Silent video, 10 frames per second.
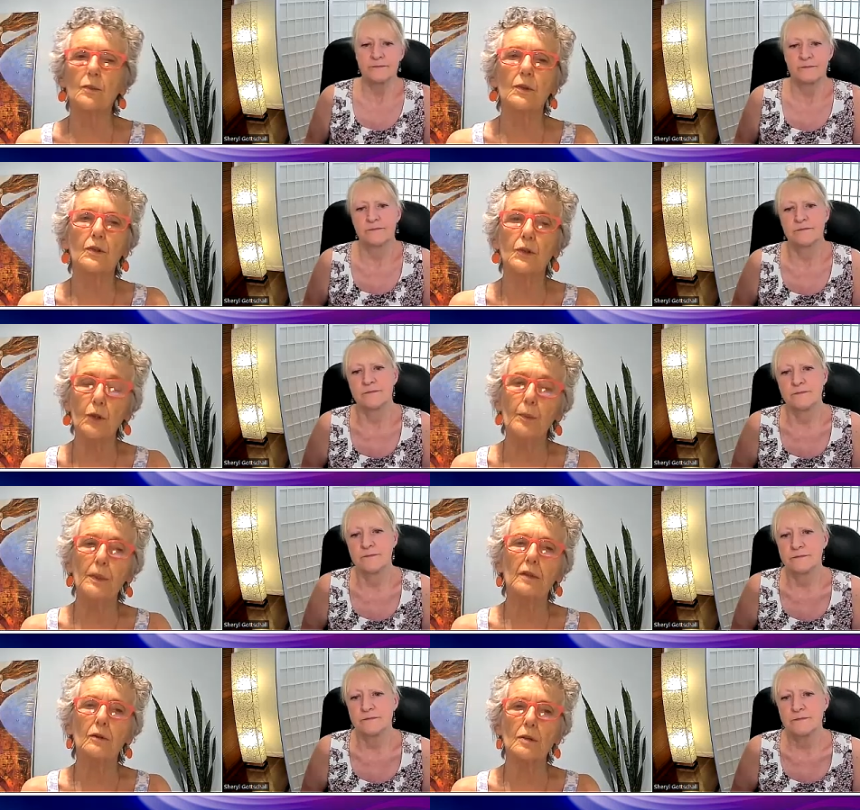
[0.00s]
Speaker 1: with
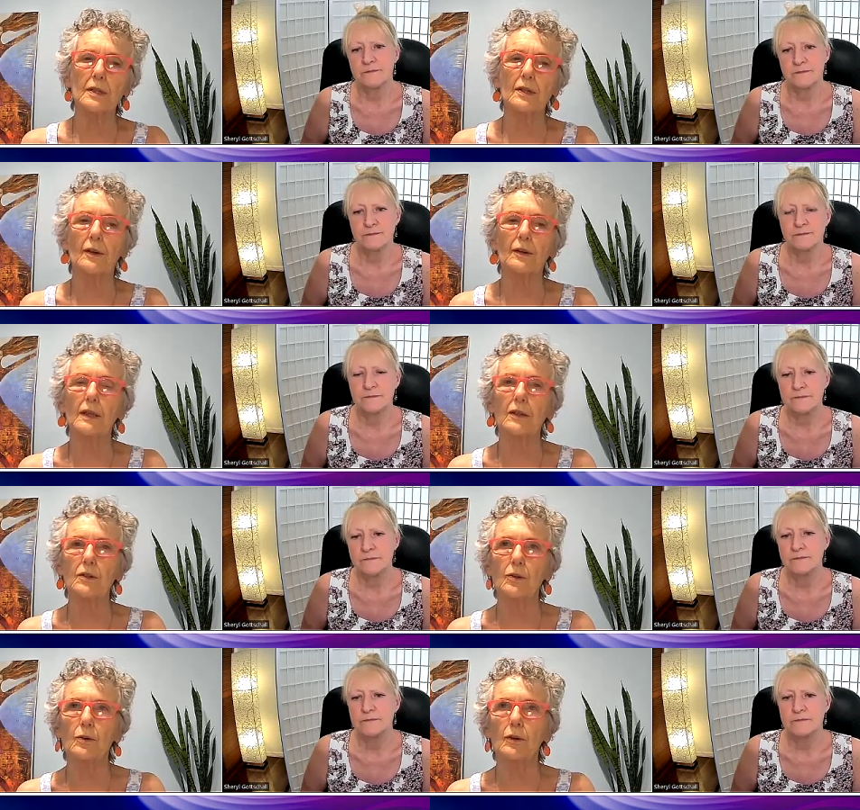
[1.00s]
Jupiter also
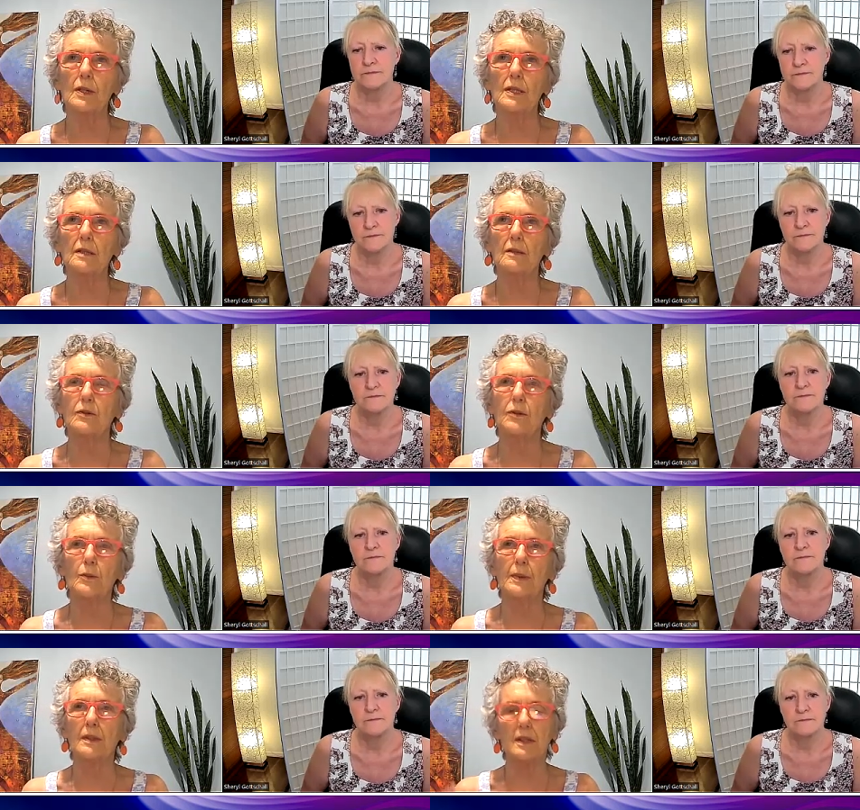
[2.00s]
in Taurus.
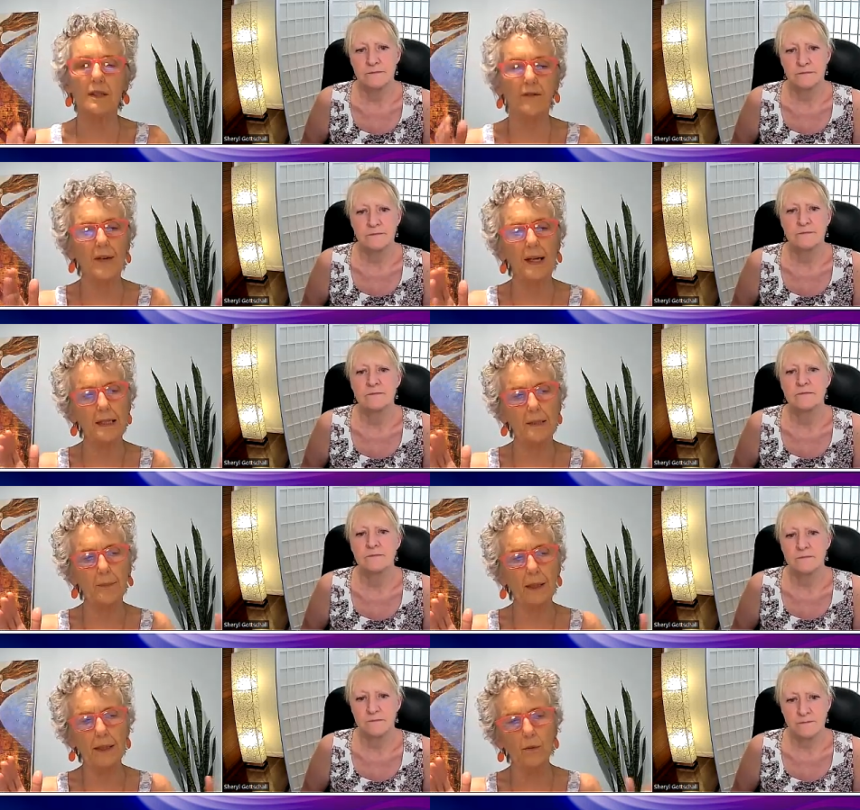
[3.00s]
Jupiter's the faster
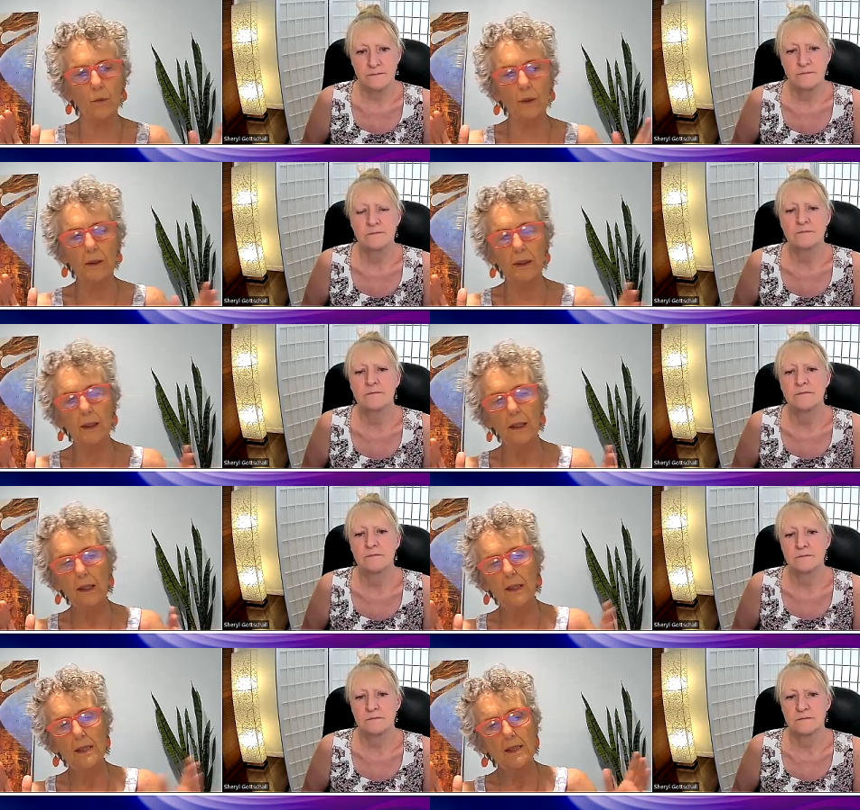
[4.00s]
planet, will
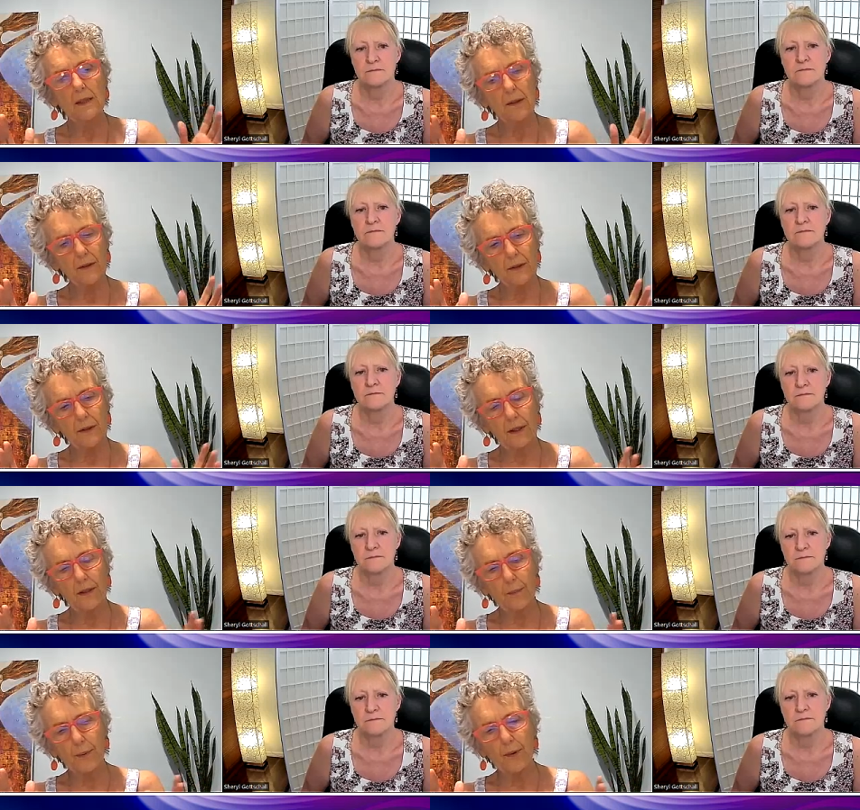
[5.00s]
Is,
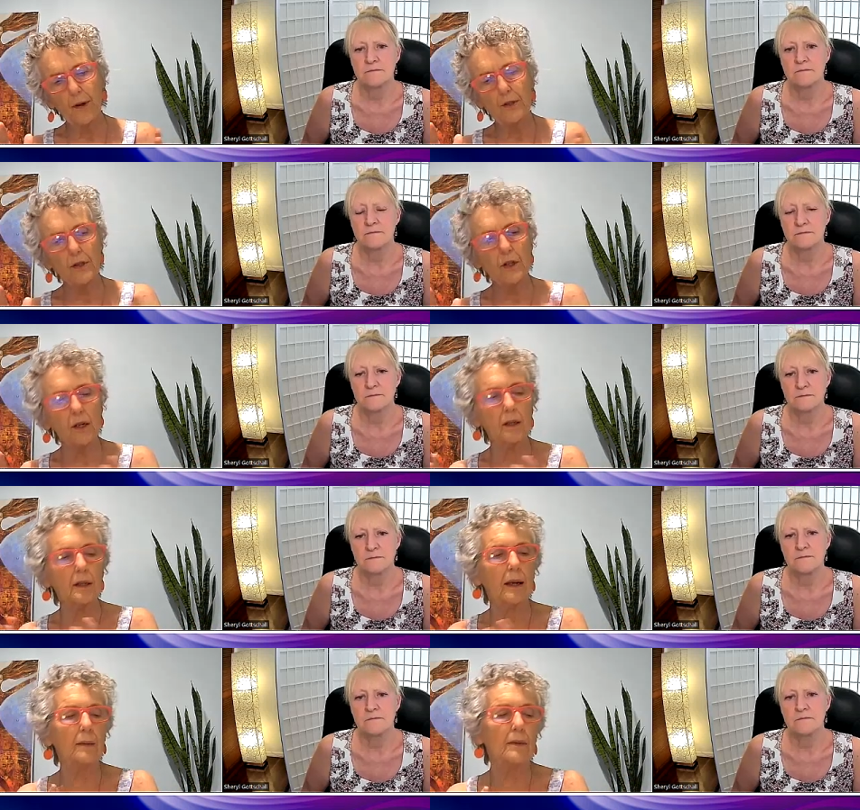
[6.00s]
is approaching
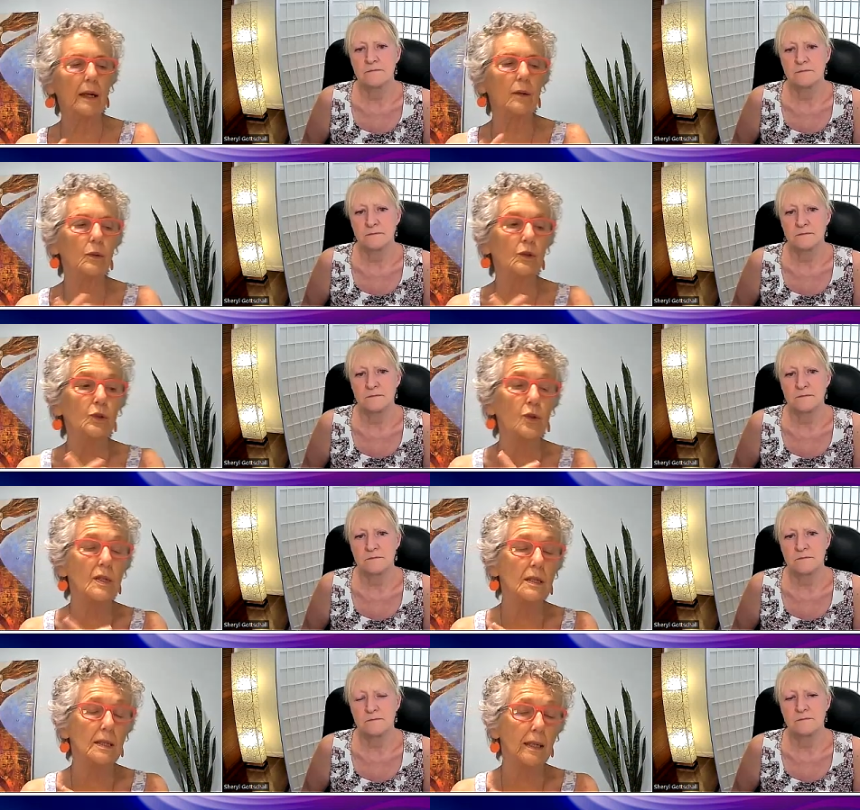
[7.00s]
it, and they will
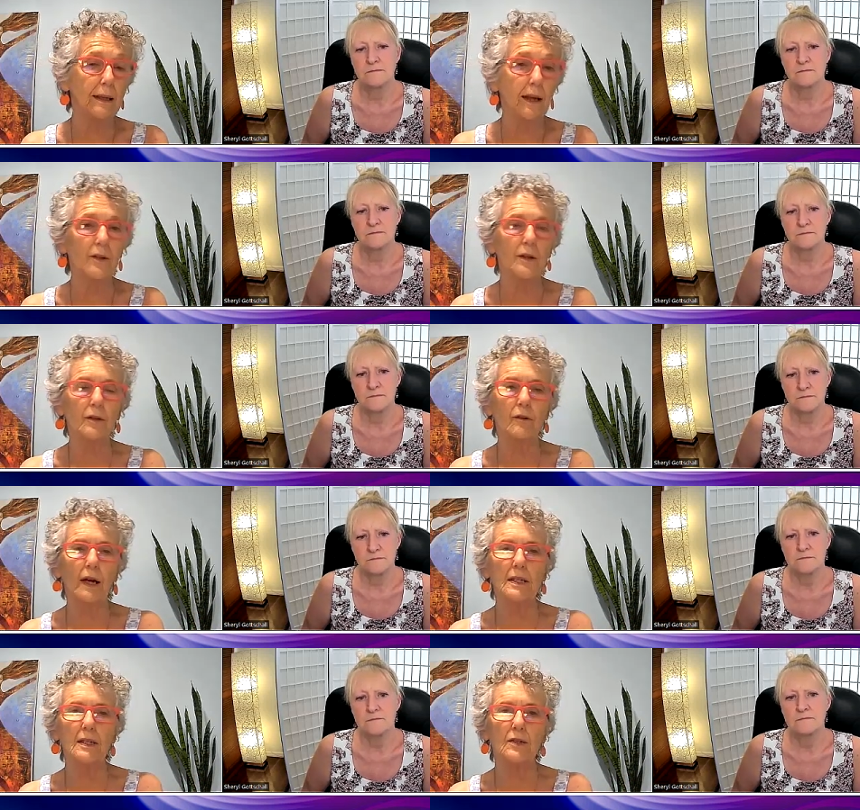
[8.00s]
join together,
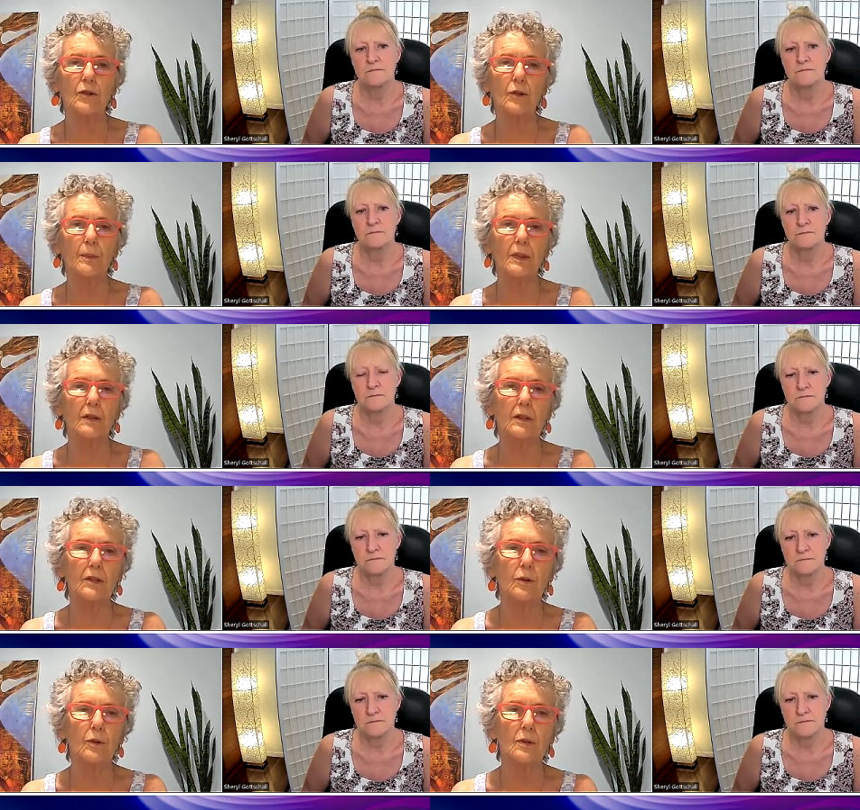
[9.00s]
Uranus and Jupiter
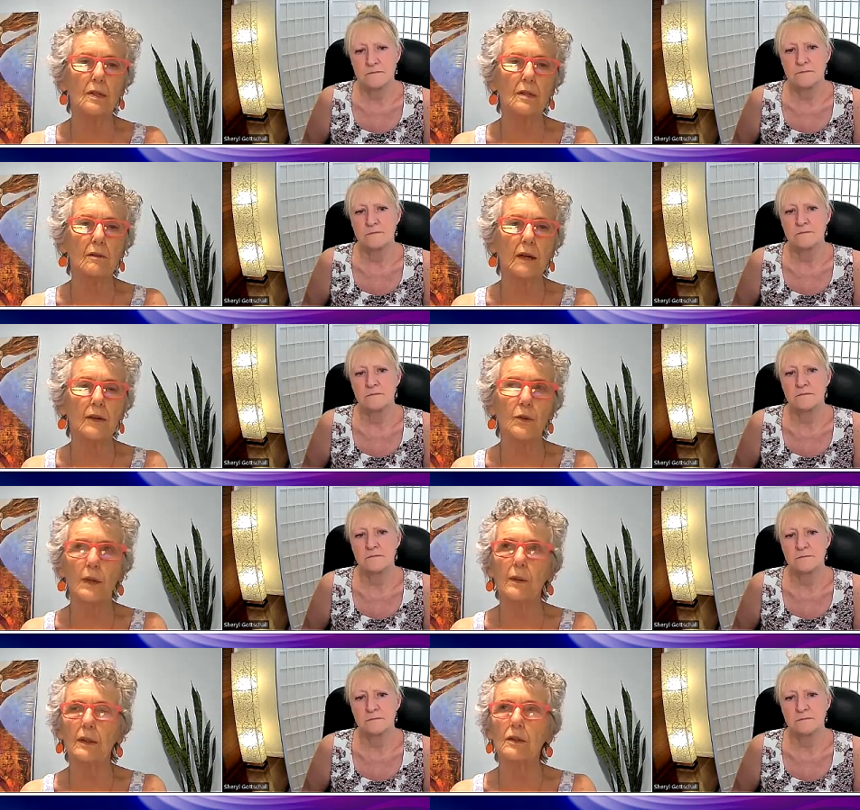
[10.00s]
in Taurus around
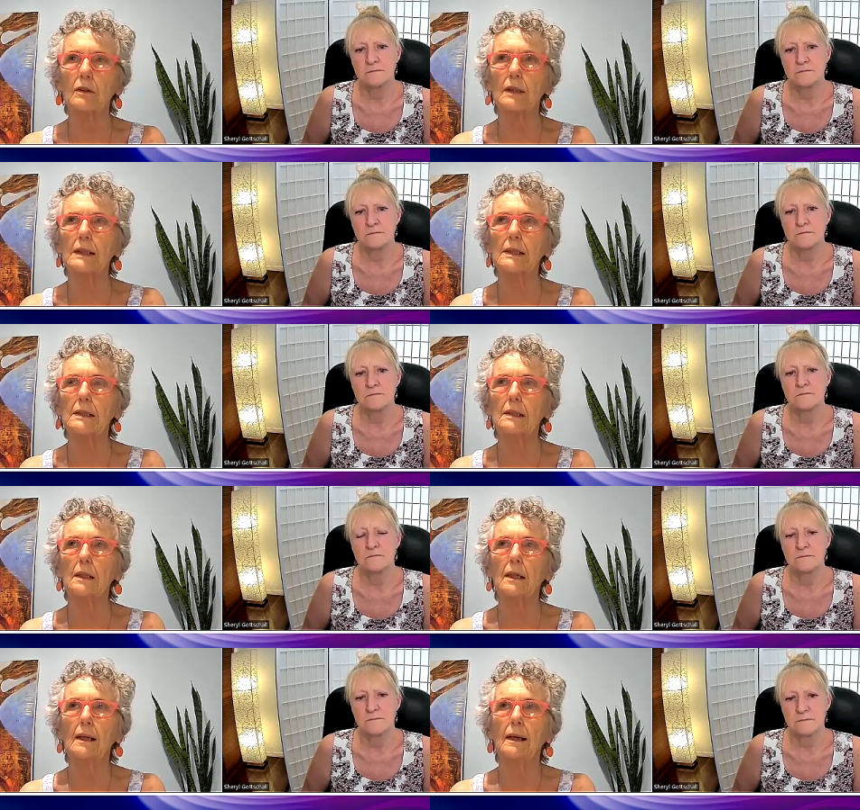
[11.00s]
twenty-one degrees
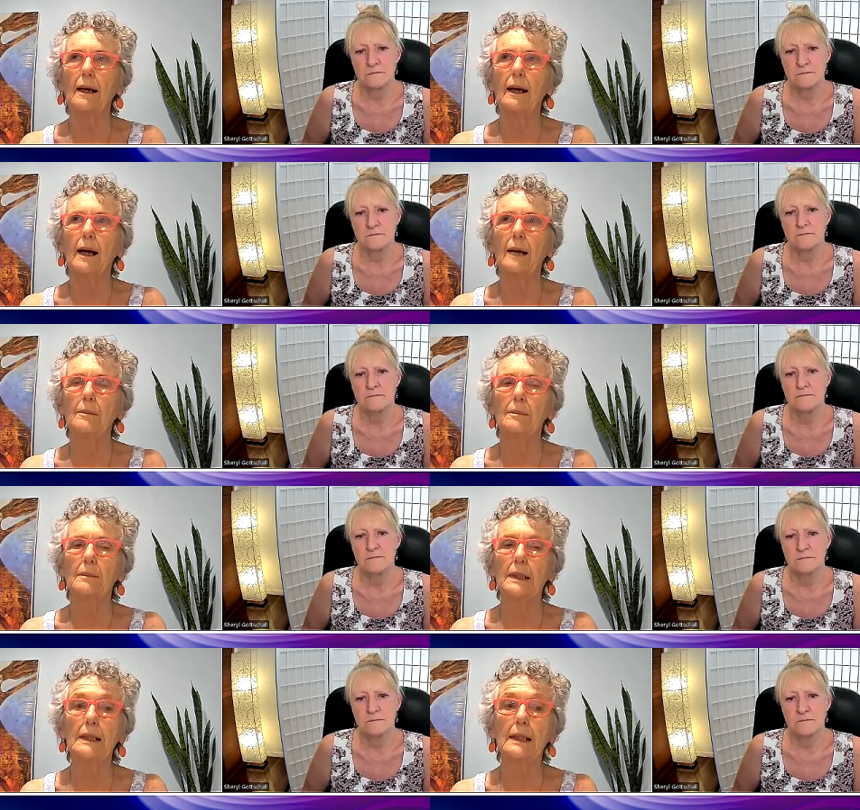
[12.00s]

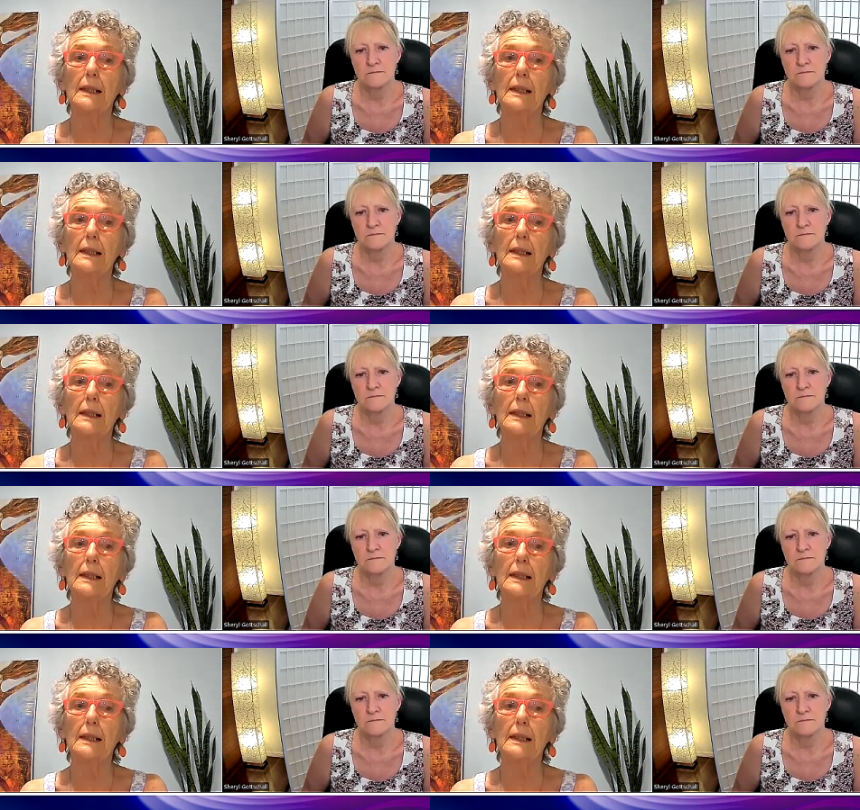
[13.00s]
um, in